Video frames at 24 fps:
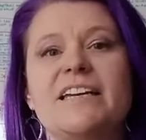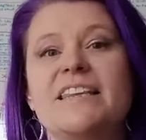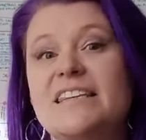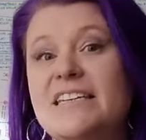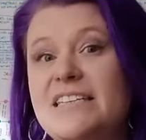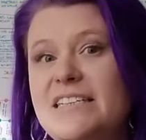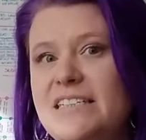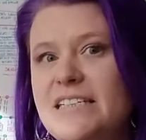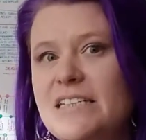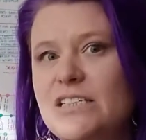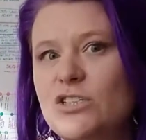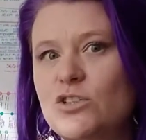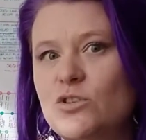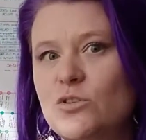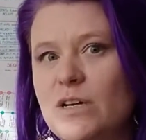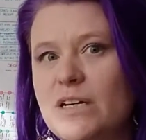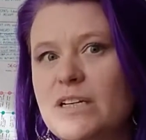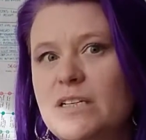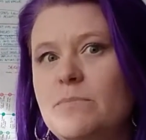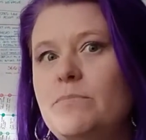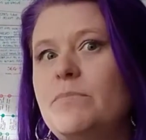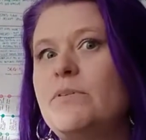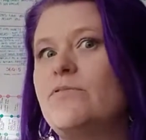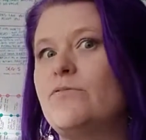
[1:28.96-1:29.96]
in the
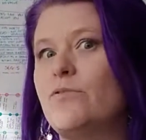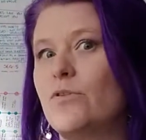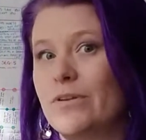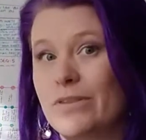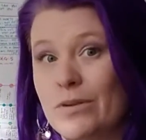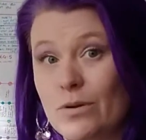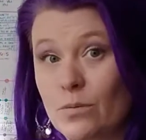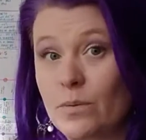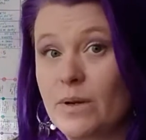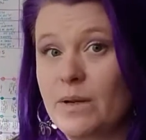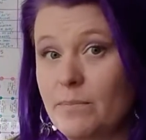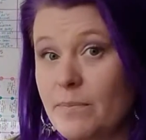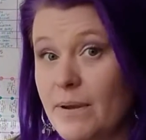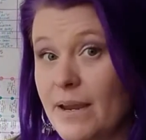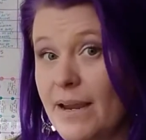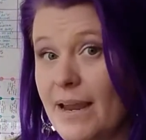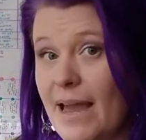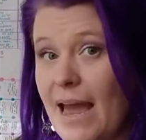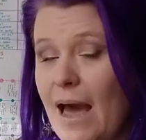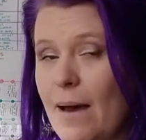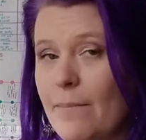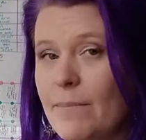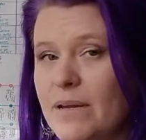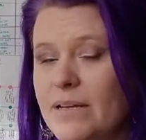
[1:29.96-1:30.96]
district before the reaping
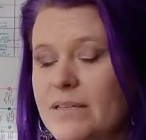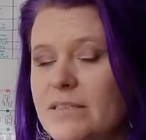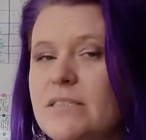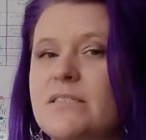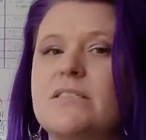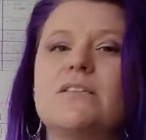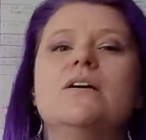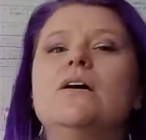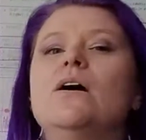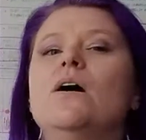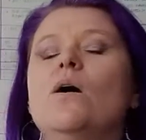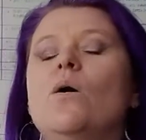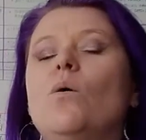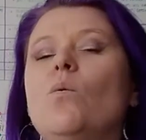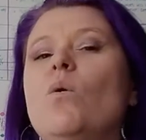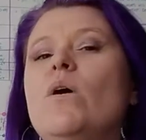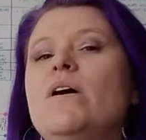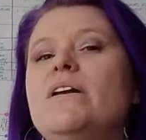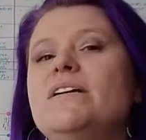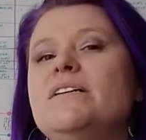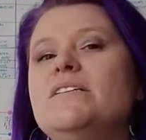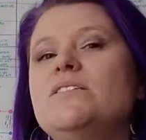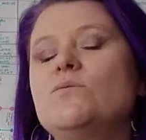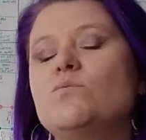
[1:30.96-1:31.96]
happens. What
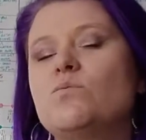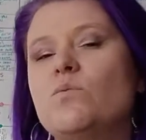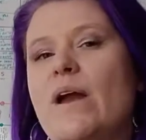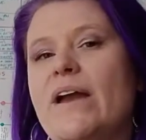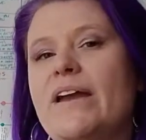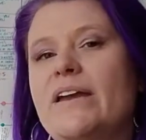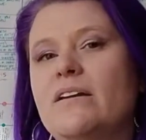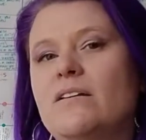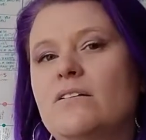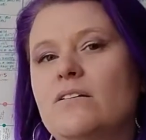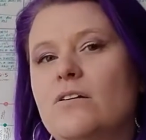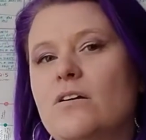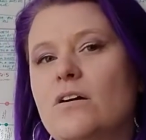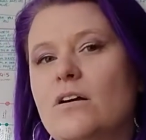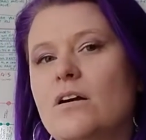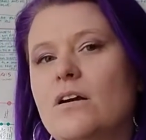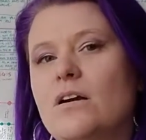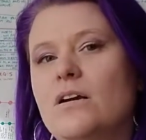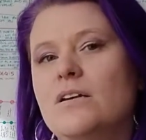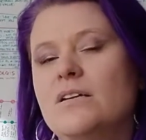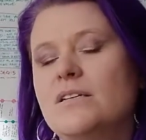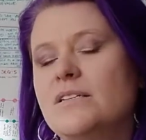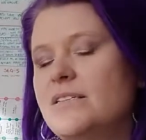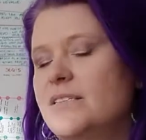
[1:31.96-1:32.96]
is
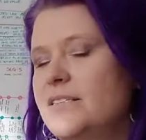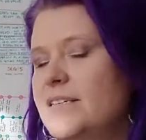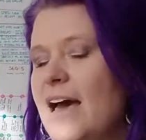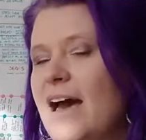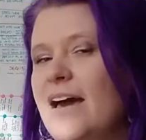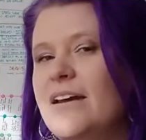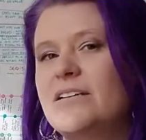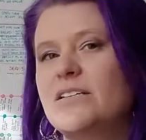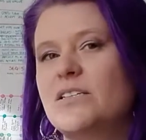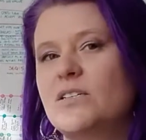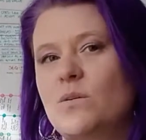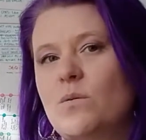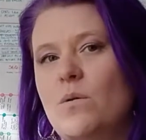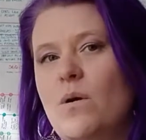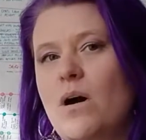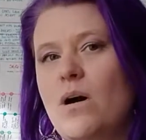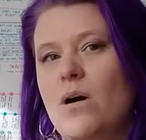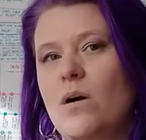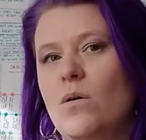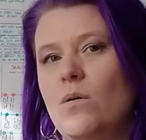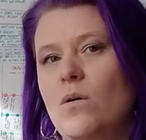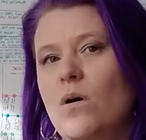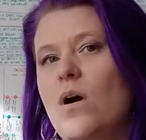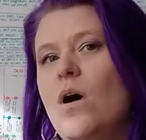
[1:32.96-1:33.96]
regular, status
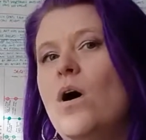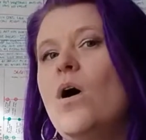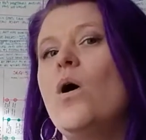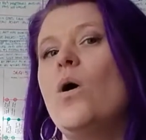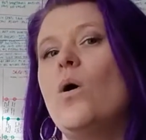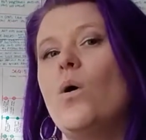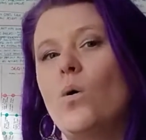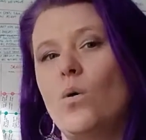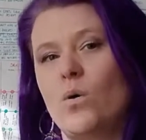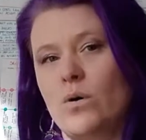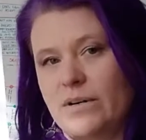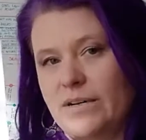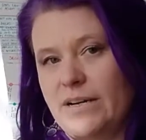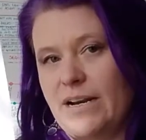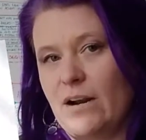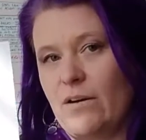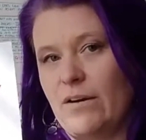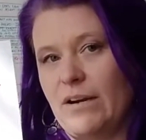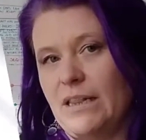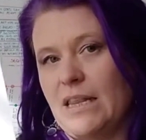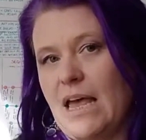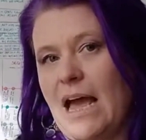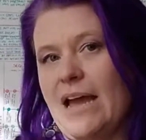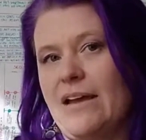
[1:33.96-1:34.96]
quo,
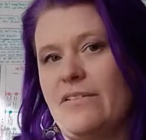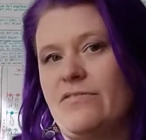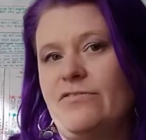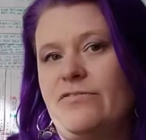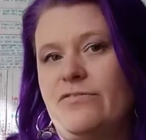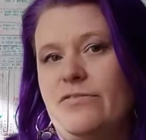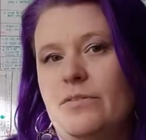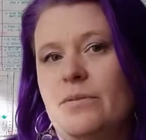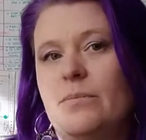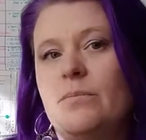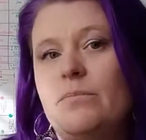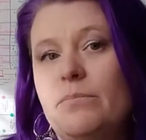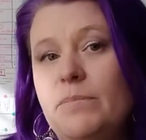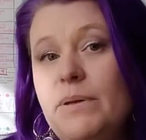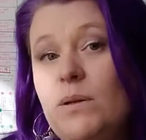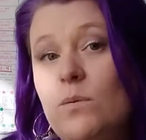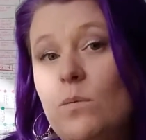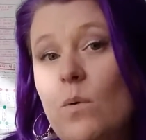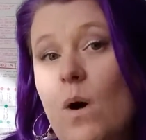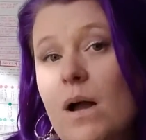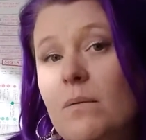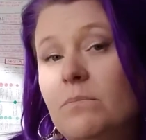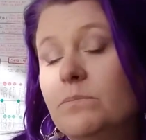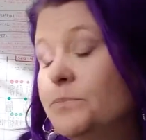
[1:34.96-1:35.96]
ordinary life? Beat
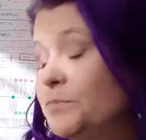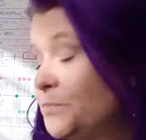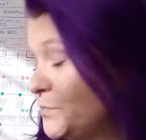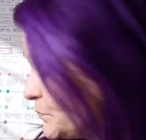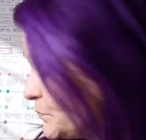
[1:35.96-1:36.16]
1.